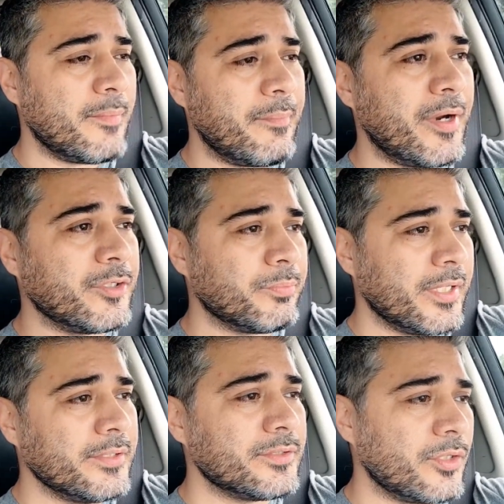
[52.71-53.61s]
my parents'
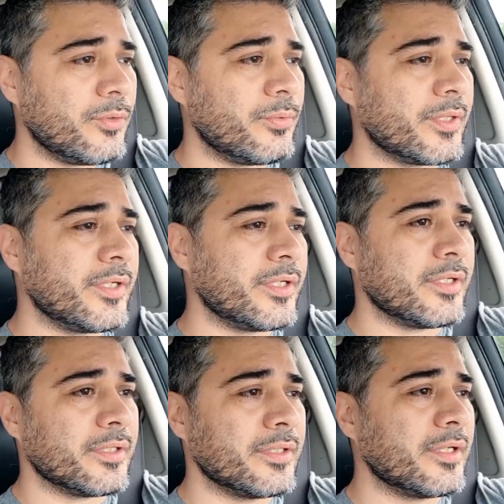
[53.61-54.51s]
place. So
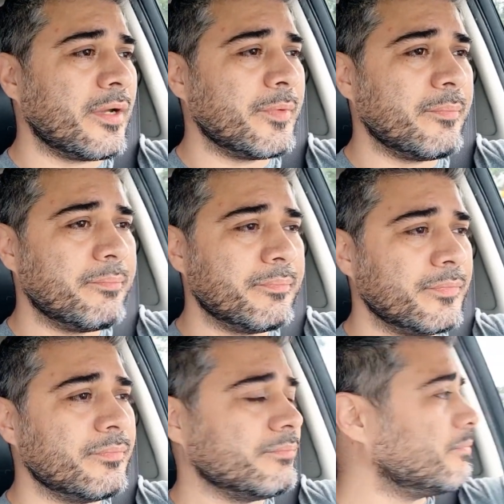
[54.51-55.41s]
I'm gonna
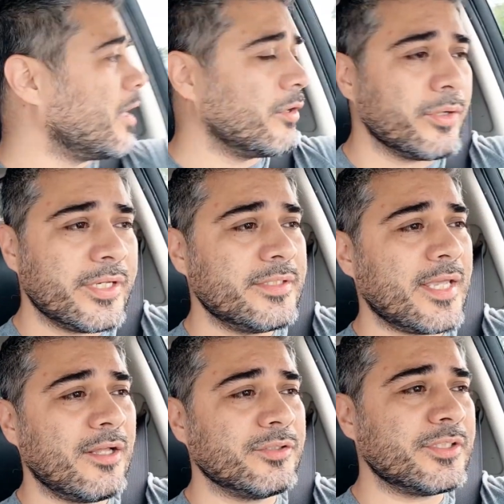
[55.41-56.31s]
borrow his
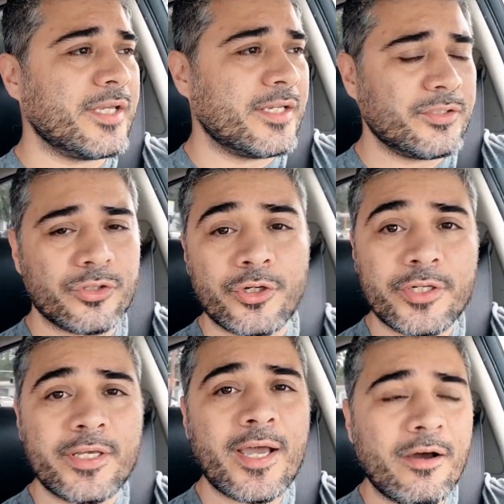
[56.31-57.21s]
LCS
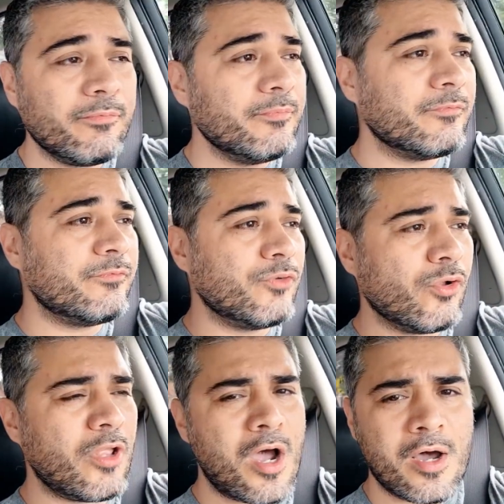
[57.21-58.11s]
30 cal
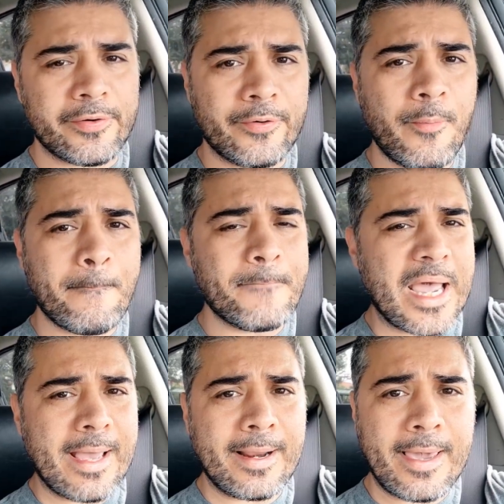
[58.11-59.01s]
full auto,
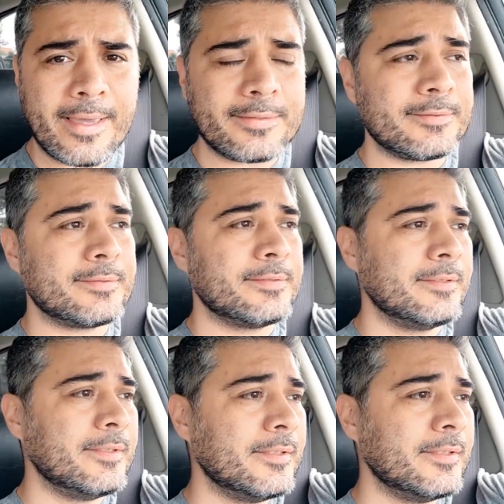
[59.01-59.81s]
badass.